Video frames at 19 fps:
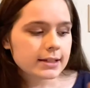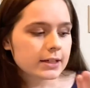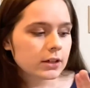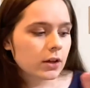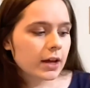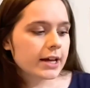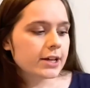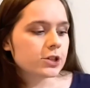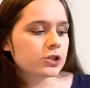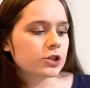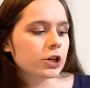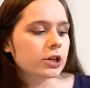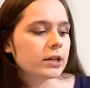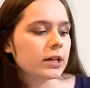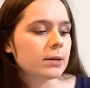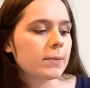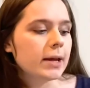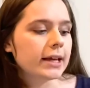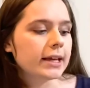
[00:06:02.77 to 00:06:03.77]
I
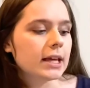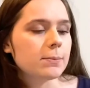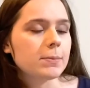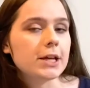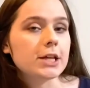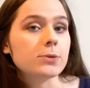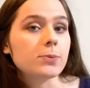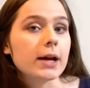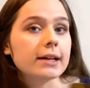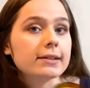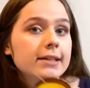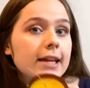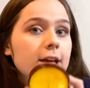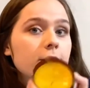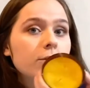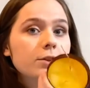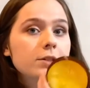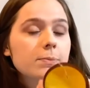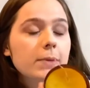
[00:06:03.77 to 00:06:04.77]
started making beeswax
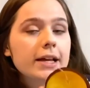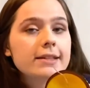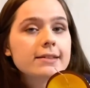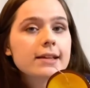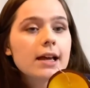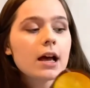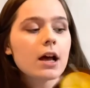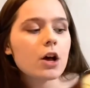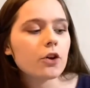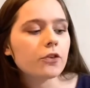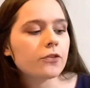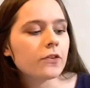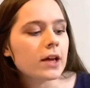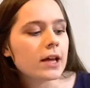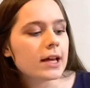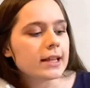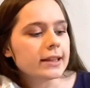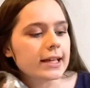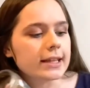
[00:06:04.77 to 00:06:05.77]
candles myself
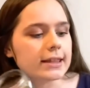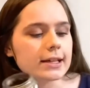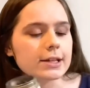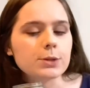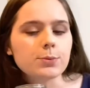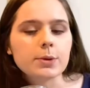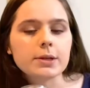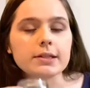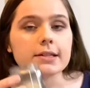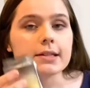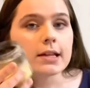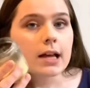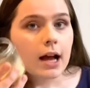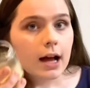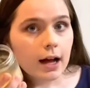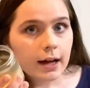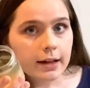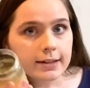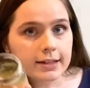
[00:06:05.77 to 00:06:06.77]
that this was
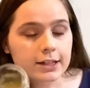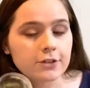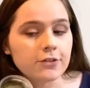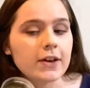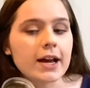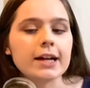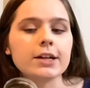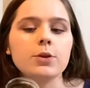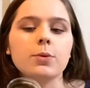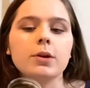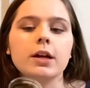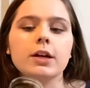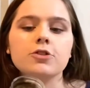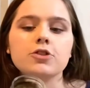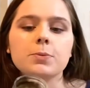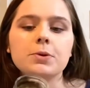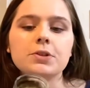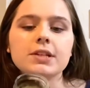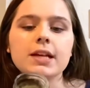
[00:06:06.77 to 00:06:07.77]
not, in fact, a
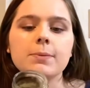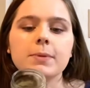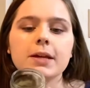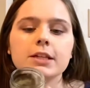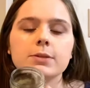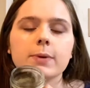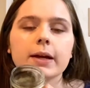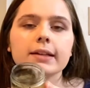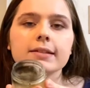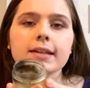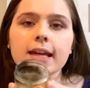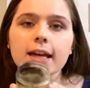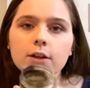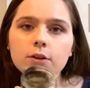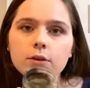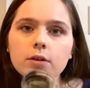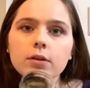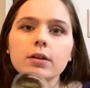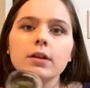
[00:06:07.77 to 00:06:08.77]
100% beeswax
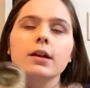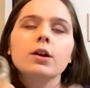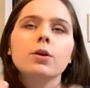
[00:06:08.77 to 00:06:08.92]
candle.